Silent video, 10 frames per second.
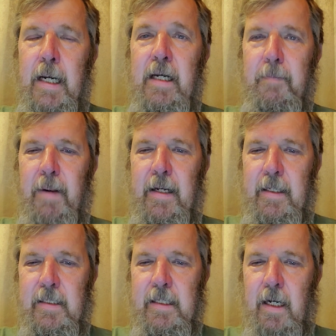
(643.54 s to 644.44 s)

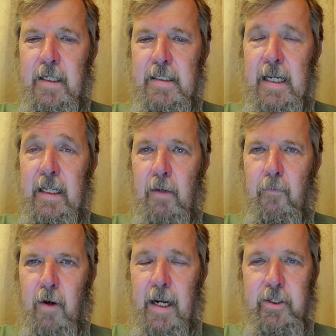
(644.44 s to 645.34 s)
independent studies saying that
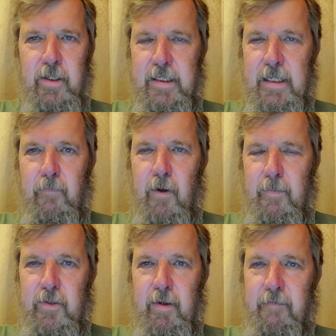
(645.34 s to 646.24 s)
we're actually somewhere
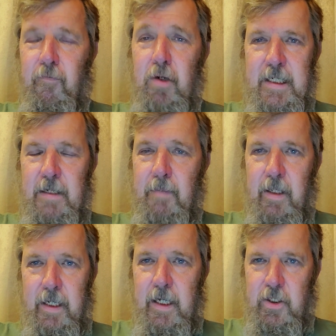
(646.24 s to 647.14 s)
between 14
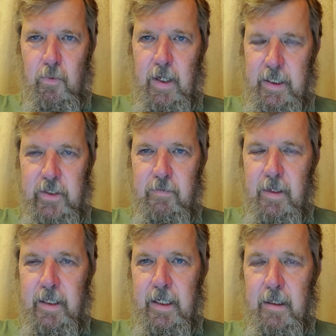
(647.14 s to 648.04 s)
million and 22
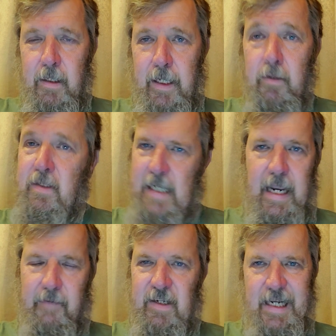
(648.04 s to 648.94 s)
million illegals, I
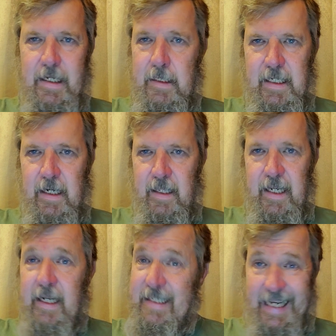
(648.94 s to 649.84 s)
have a tendency to
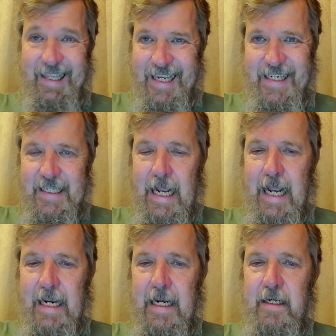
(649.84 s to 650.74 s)
think it's at least the
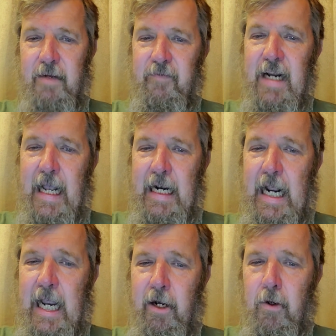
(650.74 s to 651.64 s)
high end, if not
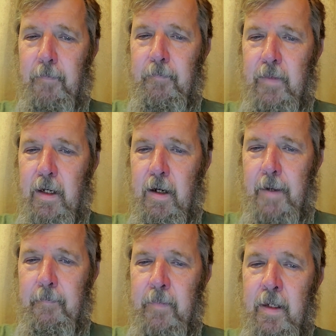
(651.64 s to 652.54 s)
higher, all right?